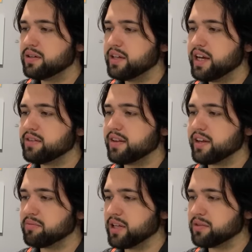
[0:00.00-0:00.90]
yeah, I'd say
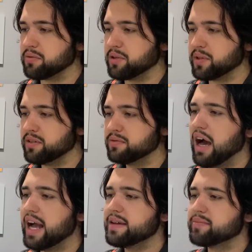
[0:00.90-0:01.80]
that applies pretty well.
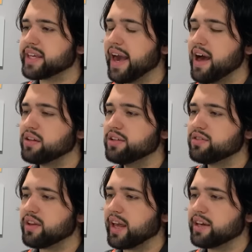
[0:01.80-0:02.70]
I am
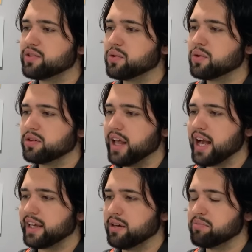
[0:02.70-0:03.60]
callous and or
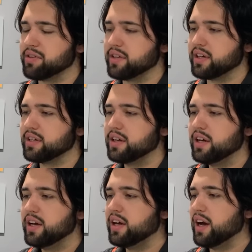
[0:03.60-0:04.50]
lack empathy.
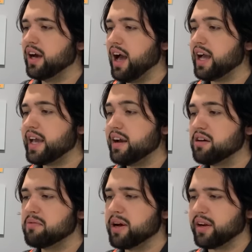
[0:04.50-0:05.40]
I
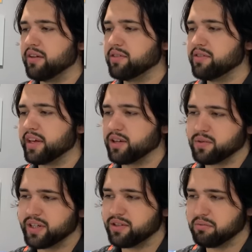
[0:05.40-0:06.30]
care about everything
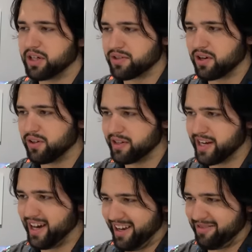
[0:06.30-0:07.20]
way too much all the
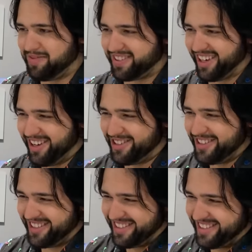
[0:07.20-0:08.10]
time, so
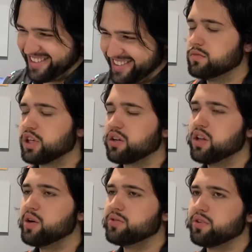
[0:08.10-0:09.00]
the
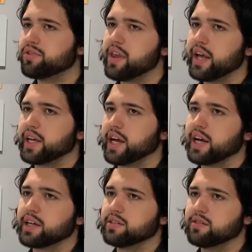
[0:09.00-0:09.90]
closest thing
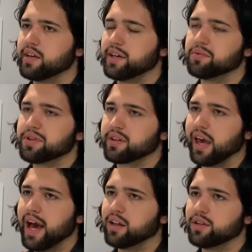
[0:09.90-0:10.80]
I could say with
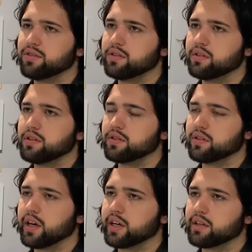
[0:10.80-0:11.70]
callous is
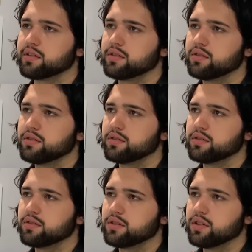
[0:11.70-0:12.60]
like,
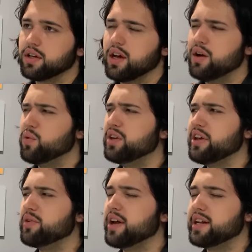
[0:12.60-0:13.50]
well,
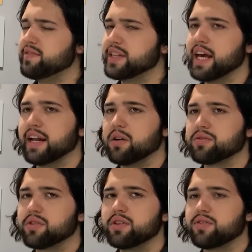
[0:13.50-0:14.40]
no, not even that. I
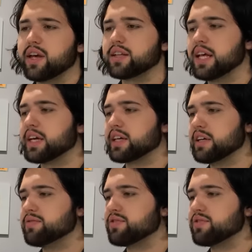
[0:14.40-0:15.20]
was going to say like if